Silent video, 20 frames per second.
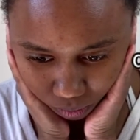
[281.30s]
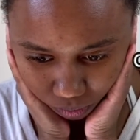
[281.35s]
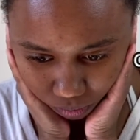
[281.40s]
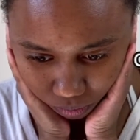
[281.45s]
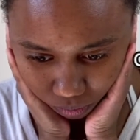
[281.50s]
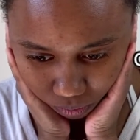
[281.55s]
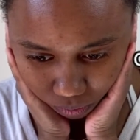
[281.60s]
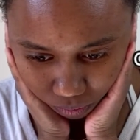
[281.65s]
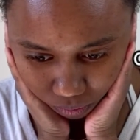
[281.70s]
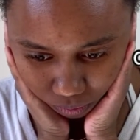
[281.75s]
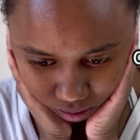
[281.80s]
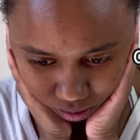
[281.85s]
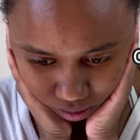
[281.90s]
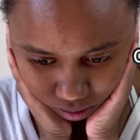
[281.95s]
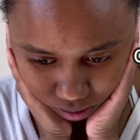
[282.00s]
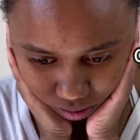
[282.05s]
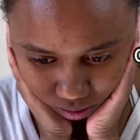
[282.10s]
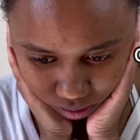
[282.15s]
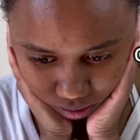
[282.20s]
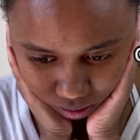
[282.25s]

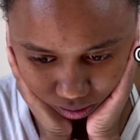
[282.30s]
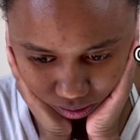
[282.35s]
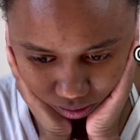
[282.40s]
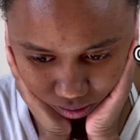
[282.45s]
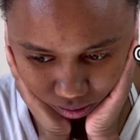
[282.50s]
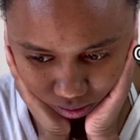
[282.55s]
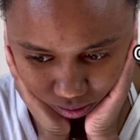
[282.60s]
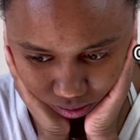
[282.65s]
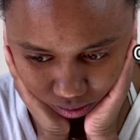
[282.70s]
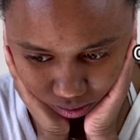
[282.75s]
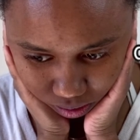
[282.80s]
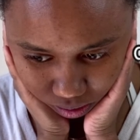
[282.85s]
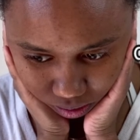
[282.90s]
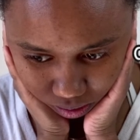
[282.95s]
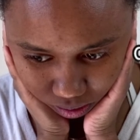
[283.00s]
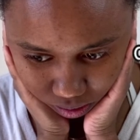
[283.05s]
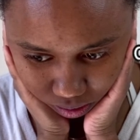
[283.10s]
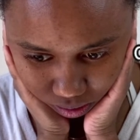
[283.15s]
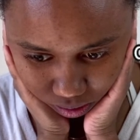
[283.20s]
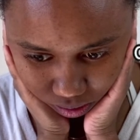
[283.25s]

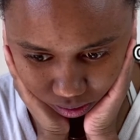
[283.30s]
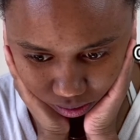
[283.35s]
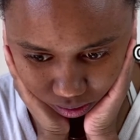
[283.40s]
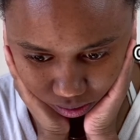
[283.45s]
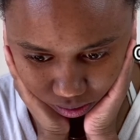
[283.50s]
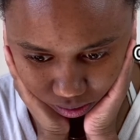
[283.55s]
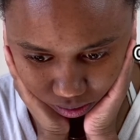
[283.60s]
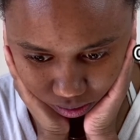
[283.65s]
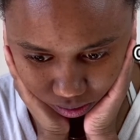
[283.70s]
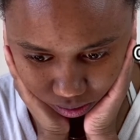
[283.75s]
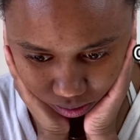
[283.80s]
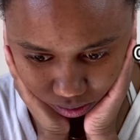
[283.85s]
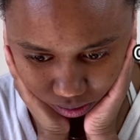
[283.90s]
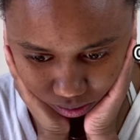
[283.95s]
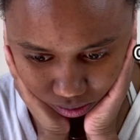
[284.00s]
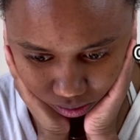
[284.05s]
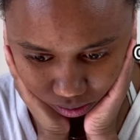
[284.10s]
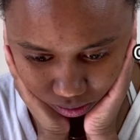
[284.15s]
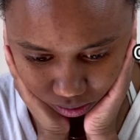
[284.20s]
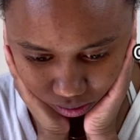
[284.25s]

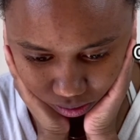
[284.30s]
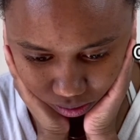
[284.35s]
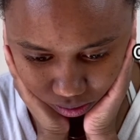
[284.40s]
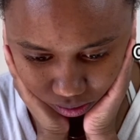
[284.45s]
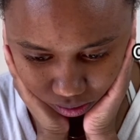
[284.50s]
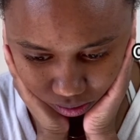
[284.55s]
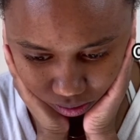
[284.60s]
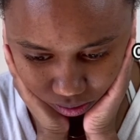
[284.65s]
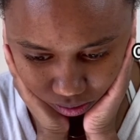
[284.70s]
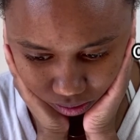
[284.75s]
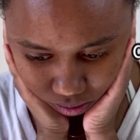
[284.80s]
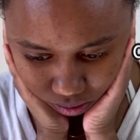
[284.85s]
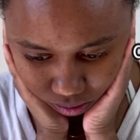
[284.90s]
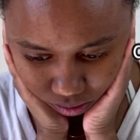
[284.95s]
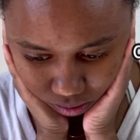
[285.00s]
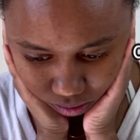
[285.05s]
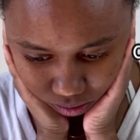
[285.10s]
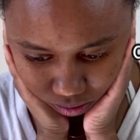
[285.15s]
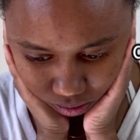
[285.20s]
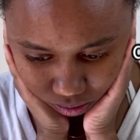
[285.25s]

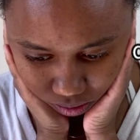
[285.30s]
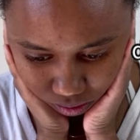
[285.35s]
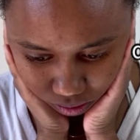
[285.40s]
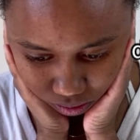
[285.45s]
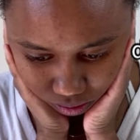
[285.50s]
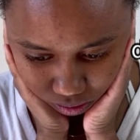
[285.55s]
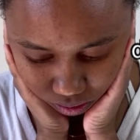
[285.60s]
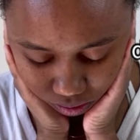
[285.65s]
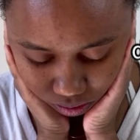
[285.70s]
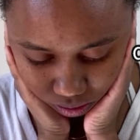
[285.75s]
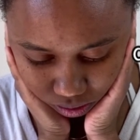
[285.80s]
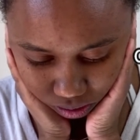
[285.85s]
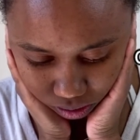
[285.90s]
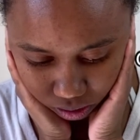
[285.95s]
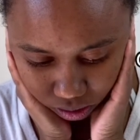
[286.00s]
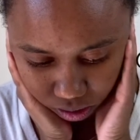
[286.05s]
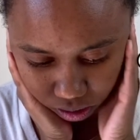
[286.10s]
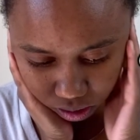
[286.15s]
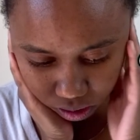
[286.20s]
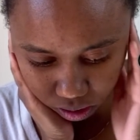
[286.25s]

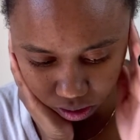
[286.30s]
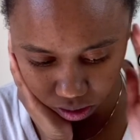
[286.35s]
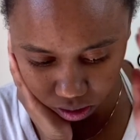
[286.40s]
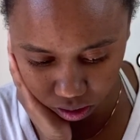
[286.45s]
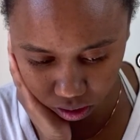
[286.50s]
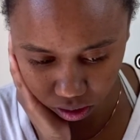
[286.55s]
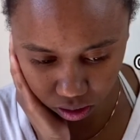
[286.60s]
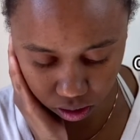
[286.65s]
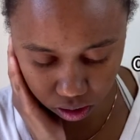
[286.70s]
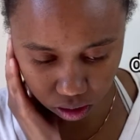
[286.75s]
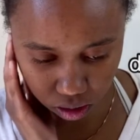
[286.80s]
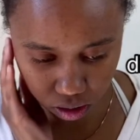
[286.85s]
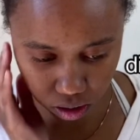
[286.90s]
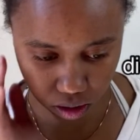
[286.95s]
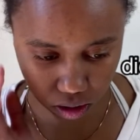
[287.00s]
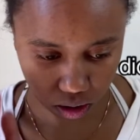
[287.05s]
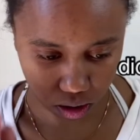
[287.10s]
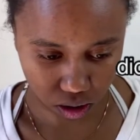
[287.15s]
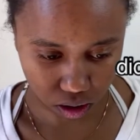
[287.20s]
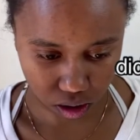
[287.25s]

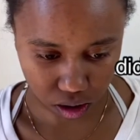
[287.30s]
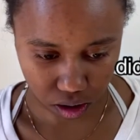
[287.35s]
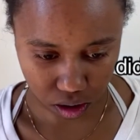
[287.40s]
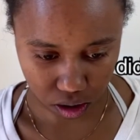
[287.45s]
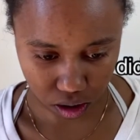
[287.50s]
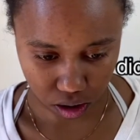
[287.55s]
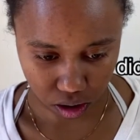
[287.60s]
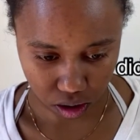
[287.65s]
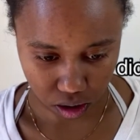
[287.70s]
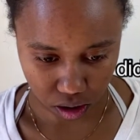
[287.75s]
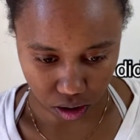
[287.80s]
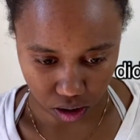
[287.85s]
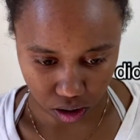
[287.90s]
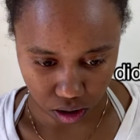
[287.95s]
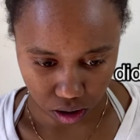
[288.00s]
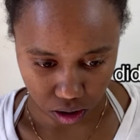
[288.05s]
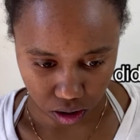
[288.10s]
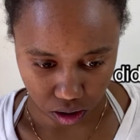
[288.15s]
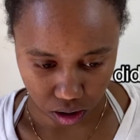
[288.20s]
(no one is talking)